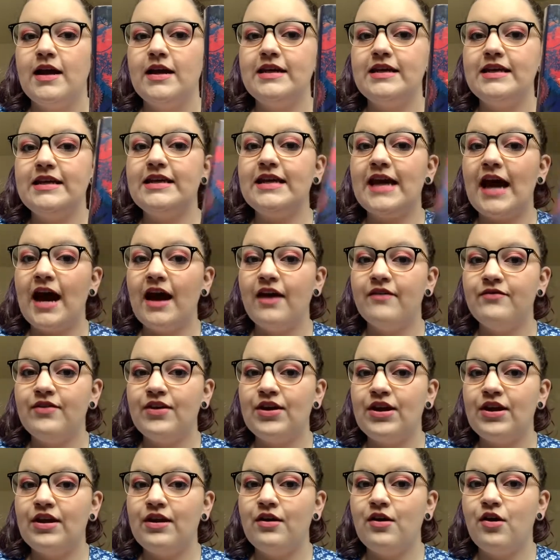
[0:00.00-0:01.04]

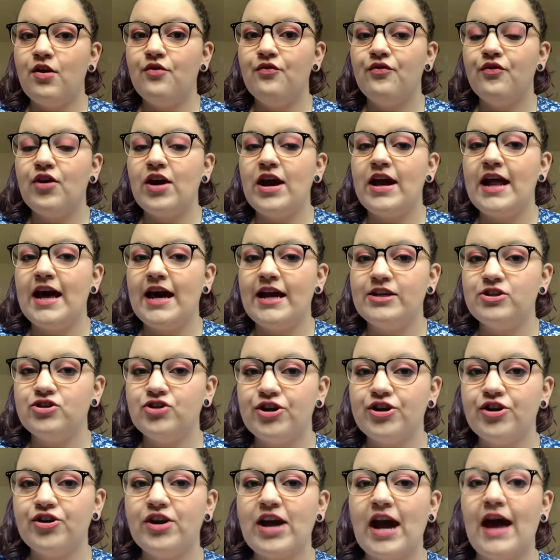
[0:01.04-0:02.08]
Gavin over at How to Train
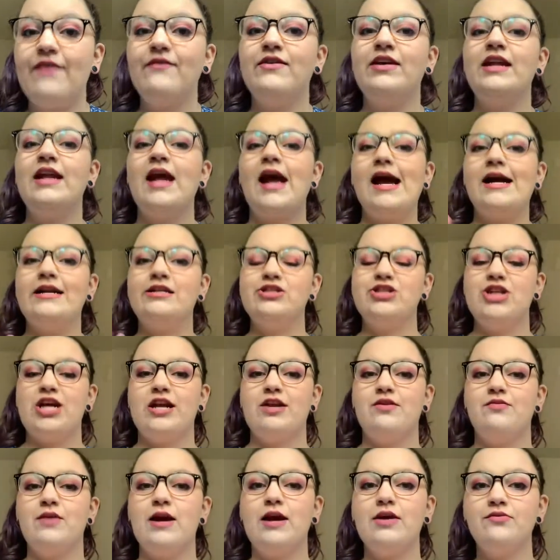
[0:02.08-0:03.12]
Your Gavin and
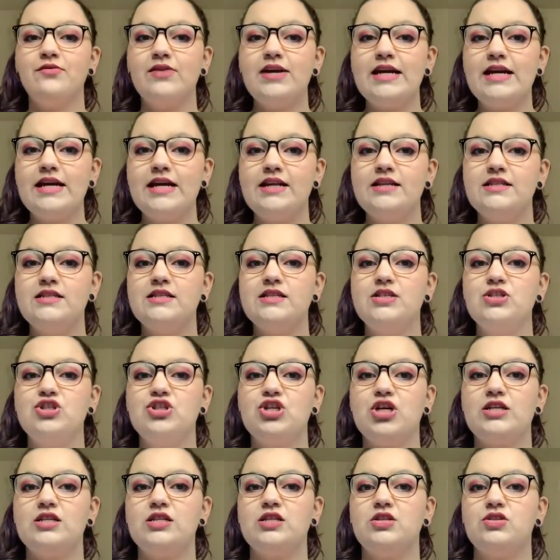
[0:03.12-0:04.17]
JD Ray Reads
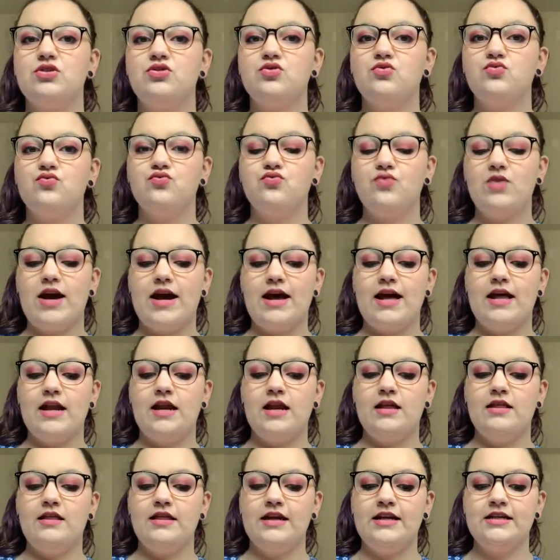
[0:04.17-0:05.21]
just read
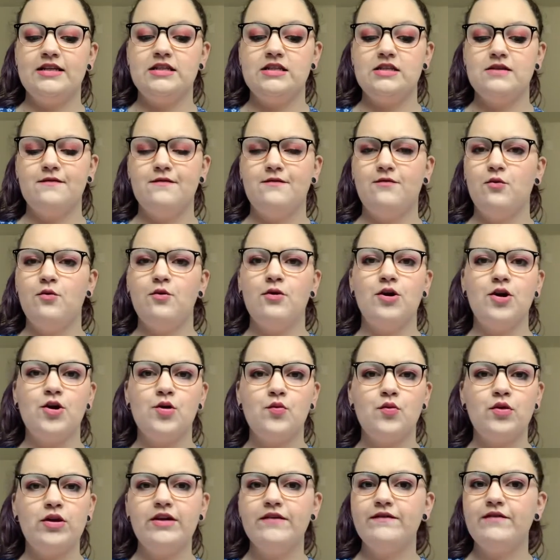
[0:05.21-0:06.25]
this for
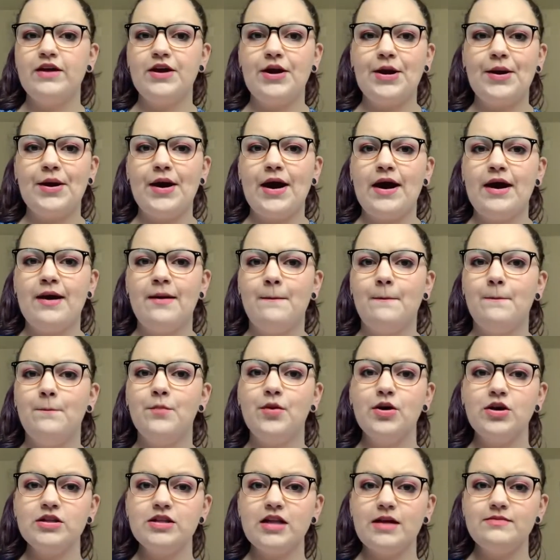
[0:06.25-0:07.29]
one of their
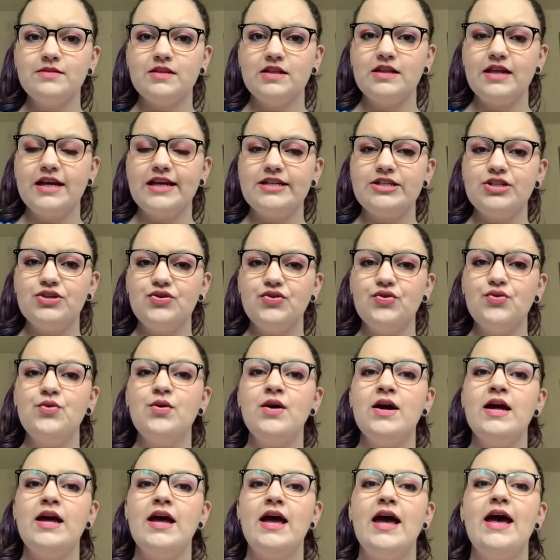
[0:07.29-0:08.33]
book clubs that they do,
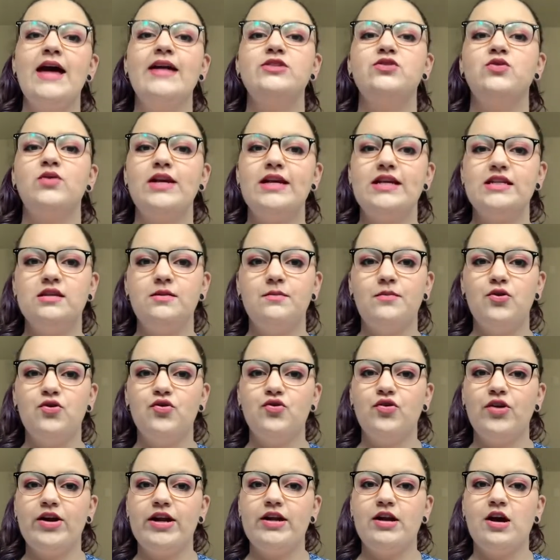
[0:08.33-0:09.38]
and so it is a middle
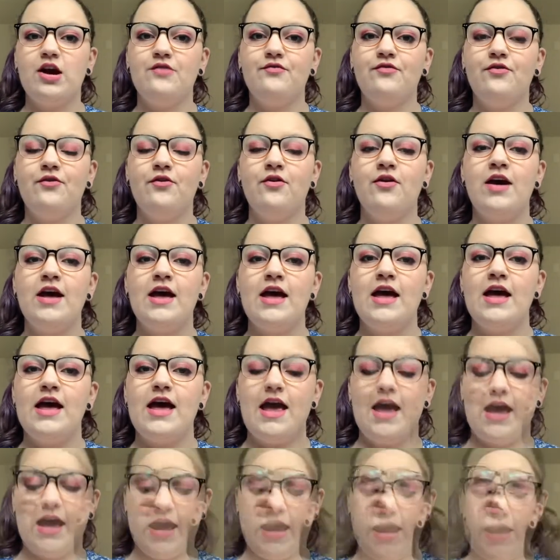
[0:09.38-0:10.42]
grade novel.
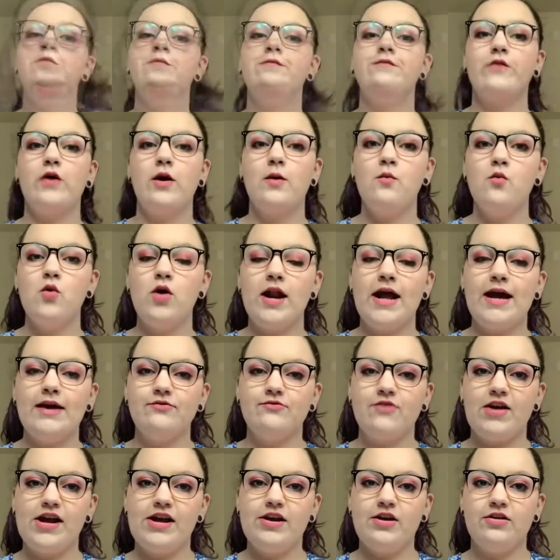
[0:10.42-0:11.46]
So from what I
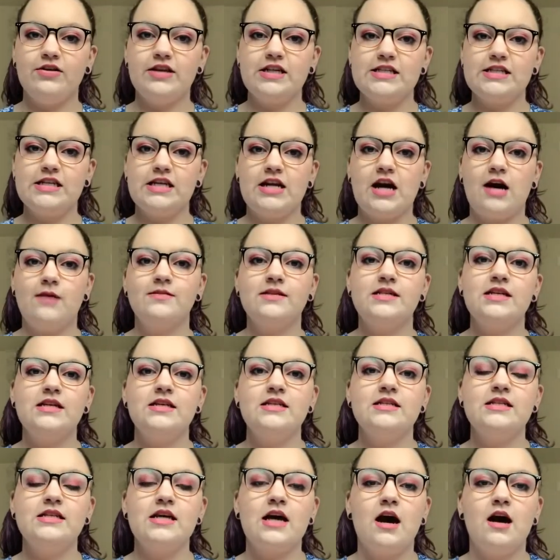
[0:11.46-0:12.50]
read on the
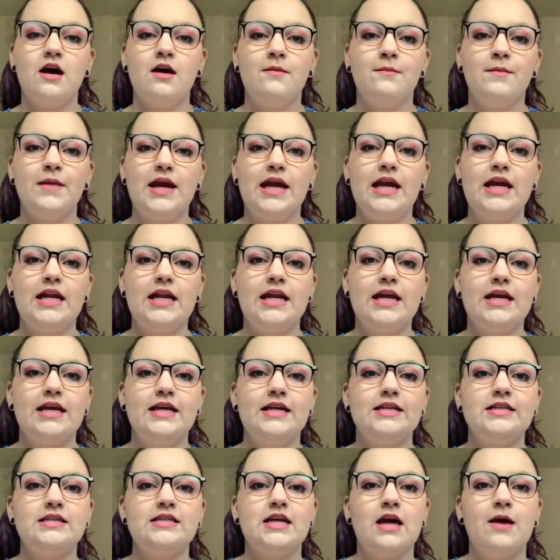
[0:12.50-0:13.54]
synopsis, it
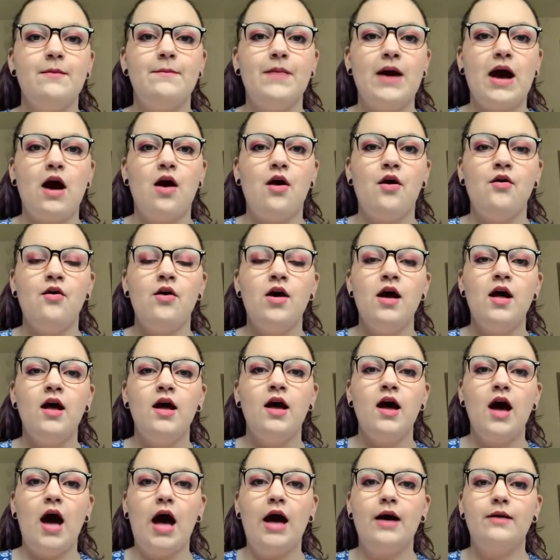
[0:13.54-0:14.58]
is about
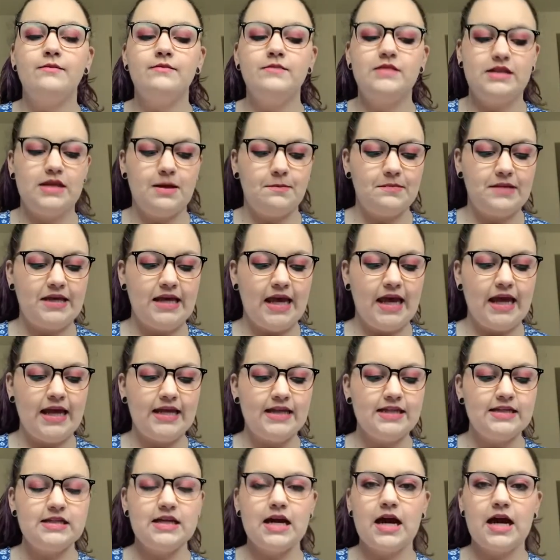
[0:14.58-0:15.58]
some kids, I